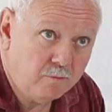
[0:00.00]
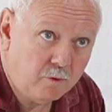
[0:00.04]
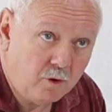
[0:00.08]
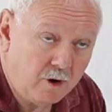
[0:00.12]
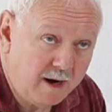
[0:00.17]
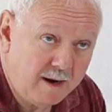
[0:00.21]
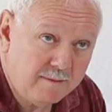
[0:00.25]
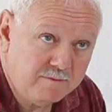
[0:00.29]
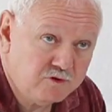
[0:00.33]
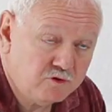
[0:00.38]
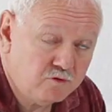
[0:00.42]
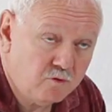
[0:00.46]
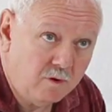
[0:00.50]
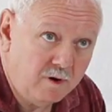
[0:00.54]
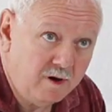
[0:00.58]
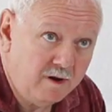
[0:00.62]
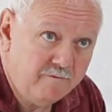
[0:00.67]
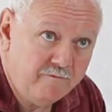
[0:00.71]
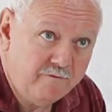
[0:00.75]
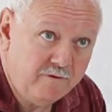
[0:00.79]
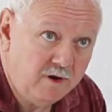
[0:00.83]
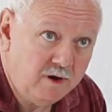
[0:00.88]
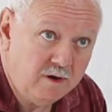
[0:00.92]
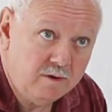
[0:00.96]
perhaps 20
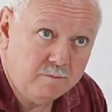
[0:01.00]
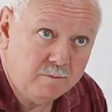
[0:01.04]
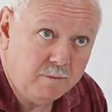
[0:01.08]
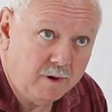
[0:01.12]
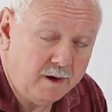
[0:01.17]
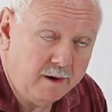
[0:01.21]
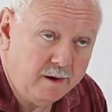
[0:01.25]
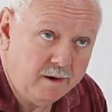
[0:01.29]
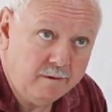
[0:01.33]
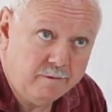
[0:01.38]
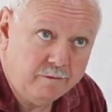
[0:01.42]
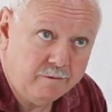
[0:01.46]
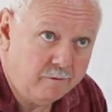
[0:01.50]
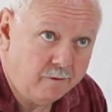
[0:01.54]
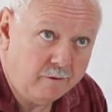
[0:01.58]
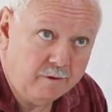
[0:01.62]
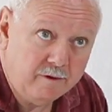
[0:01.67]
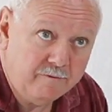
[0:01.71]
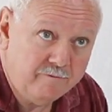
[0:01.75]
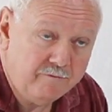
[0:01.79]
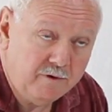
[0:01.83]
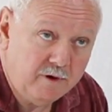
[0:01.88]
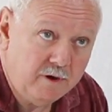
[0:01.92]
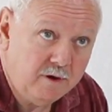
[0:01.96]
feet by
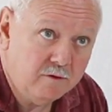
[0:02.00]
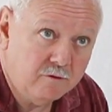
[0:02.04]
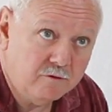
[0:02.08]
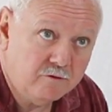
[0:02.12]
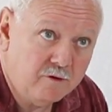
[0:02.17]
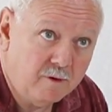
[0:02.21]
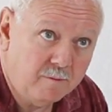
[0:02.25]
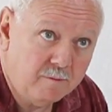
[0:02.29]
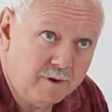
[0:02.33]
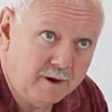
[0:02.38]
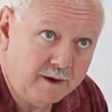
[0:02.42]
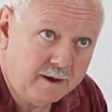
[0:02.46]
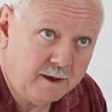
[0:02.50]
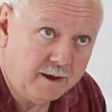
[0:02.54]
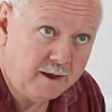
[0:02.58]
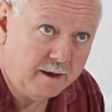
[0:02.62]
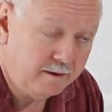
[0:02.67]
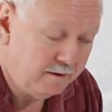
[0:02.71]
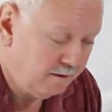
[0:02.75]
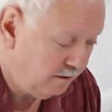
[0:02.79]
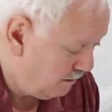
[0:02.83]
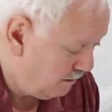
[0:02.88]
30 feet or something like that.